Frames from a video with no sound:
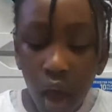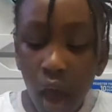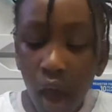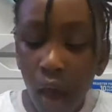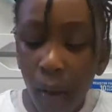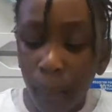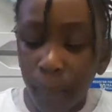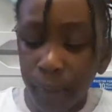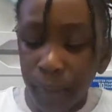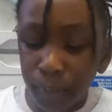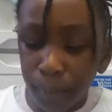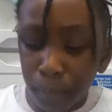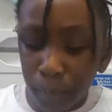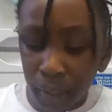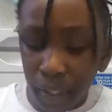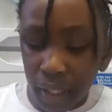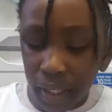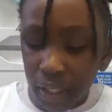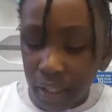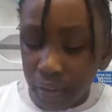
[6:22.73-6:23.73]

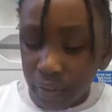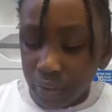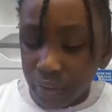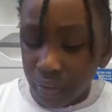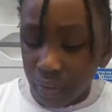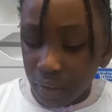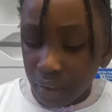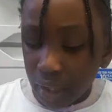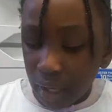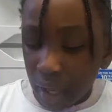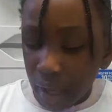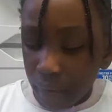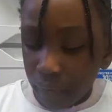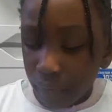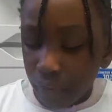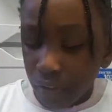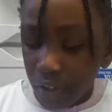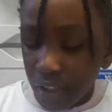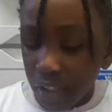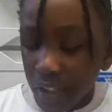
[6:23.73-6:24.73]
Hummingbee listened
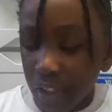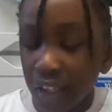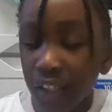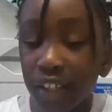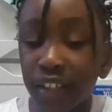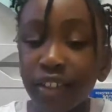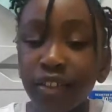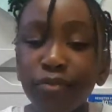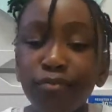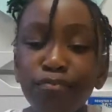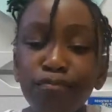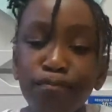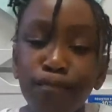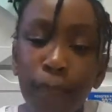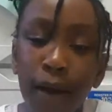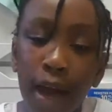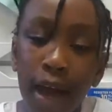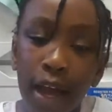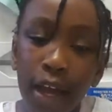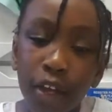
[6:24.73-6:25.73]
carefully,
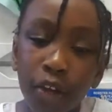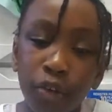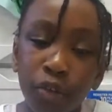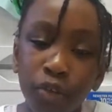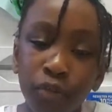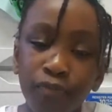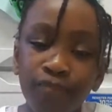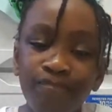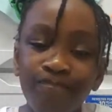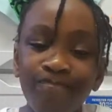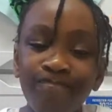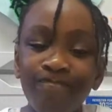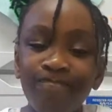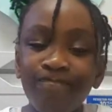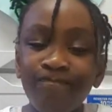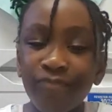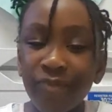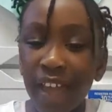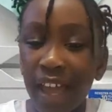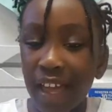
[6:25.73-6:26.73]
smiled,
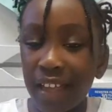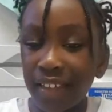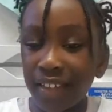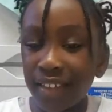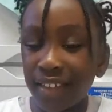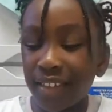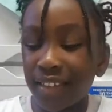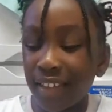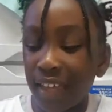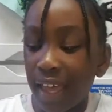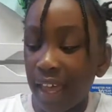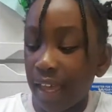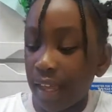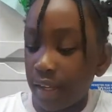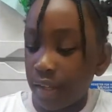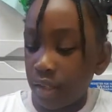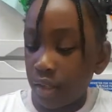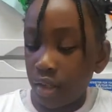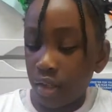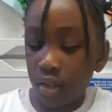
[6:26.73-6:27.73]
and
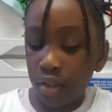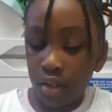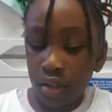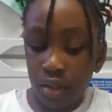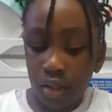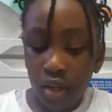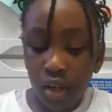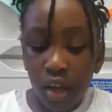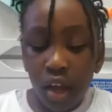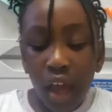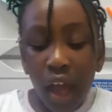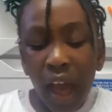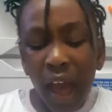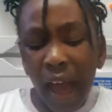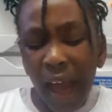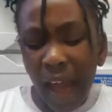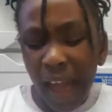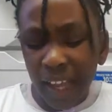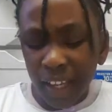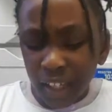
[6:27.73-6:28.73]
said,
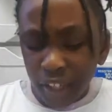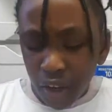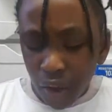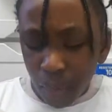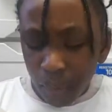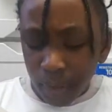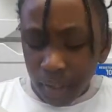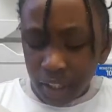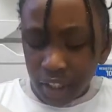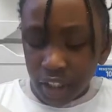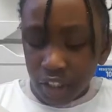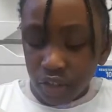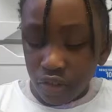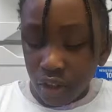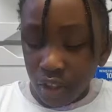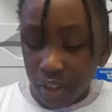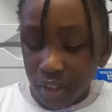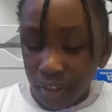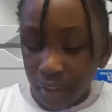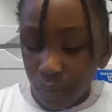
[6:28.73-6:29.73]
"I know an
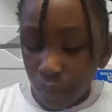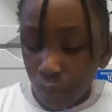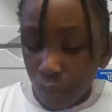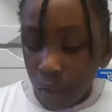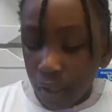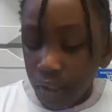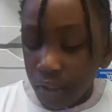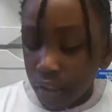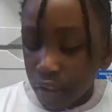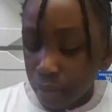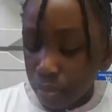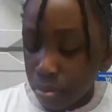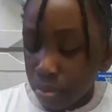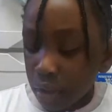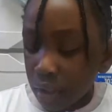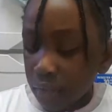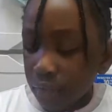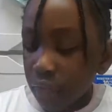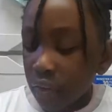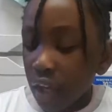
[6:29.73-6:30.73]
interesting way to
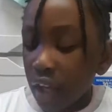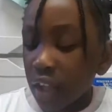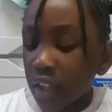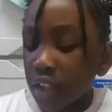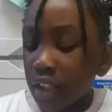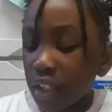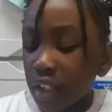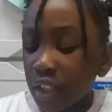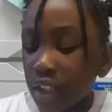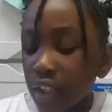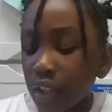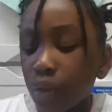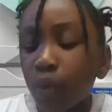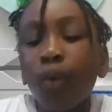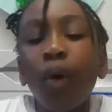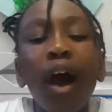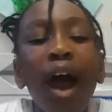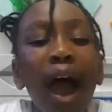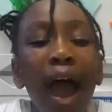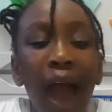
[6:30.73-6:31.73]
breathe. This is
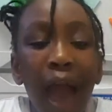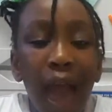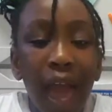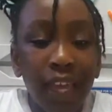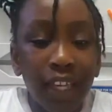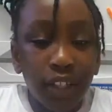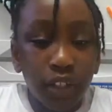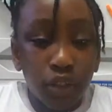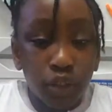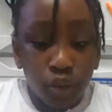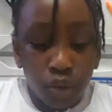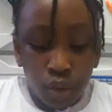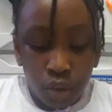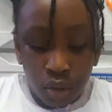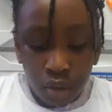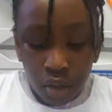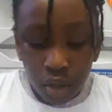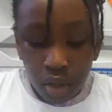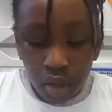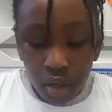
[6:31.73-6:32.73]
what I
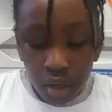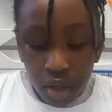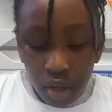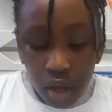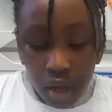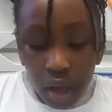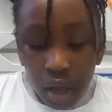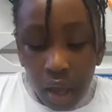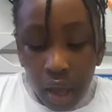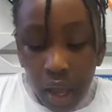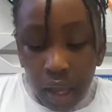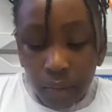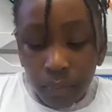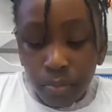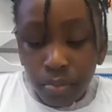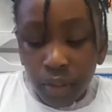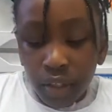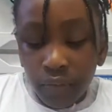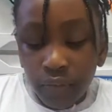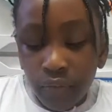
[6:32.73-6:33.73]
do. I
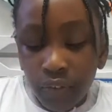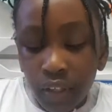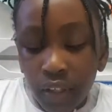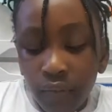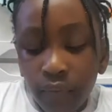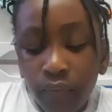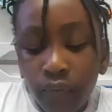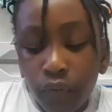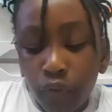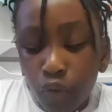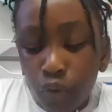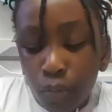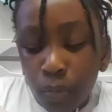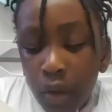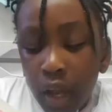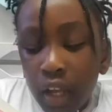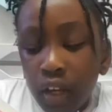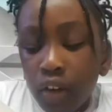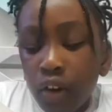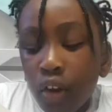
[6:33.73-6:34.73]
breathe in through
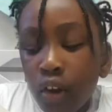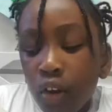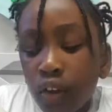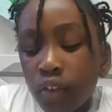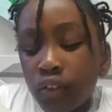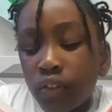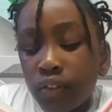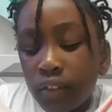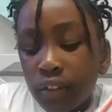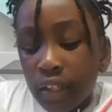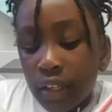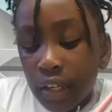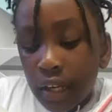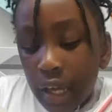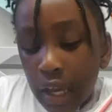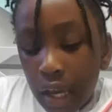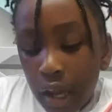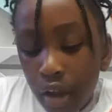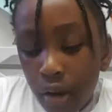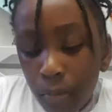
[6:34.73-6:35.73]
my nose, then
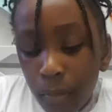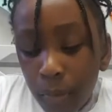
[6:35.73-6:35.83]
I